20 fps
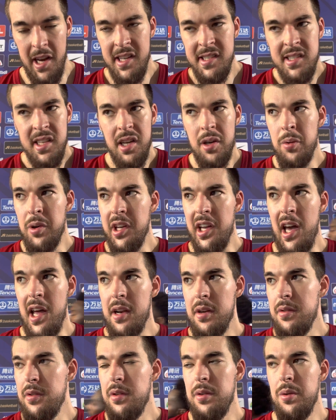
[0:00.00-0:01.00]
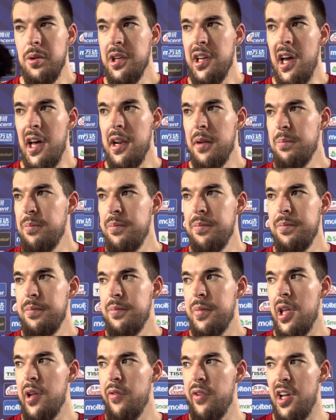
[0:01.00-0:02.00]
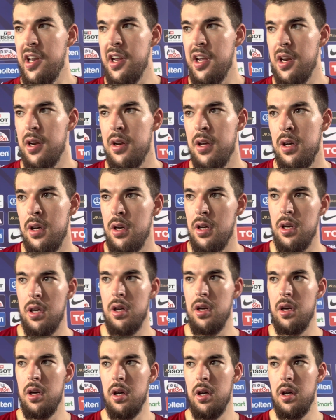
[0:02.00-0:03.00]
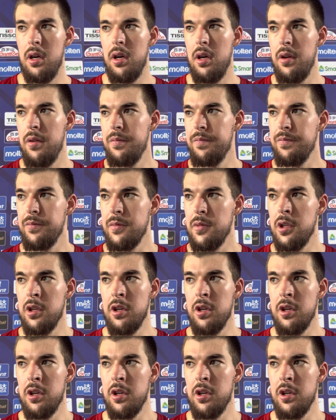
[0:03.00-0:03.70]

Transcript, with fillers: just think we gotta we gotta be ready in uh, you